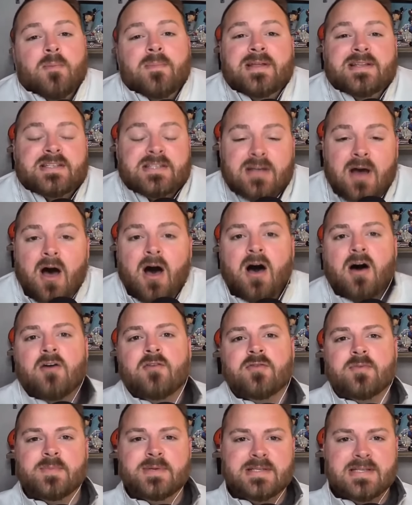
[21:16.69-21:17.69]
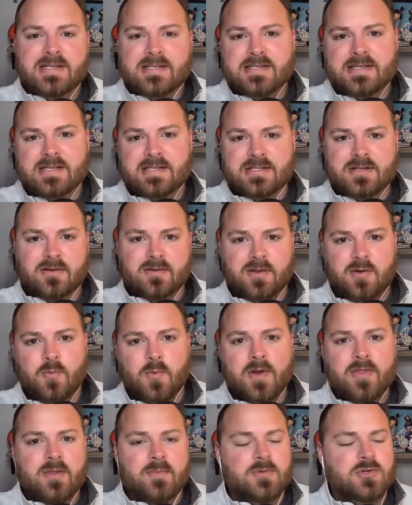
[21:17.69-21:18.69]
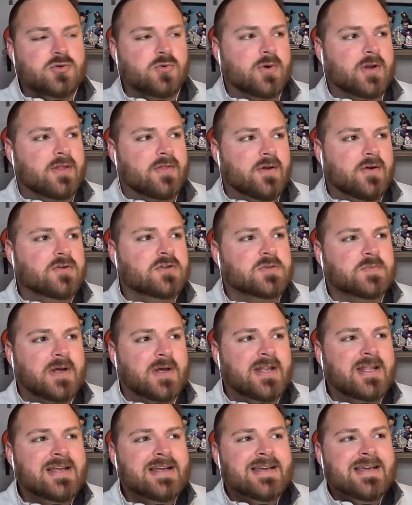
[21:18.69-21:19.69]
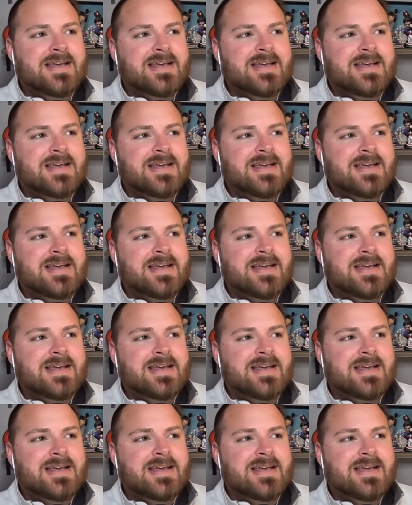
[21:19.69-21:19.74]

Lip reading: I mean, it's tough. I mean, Tennessee can certainly win the majority of those, but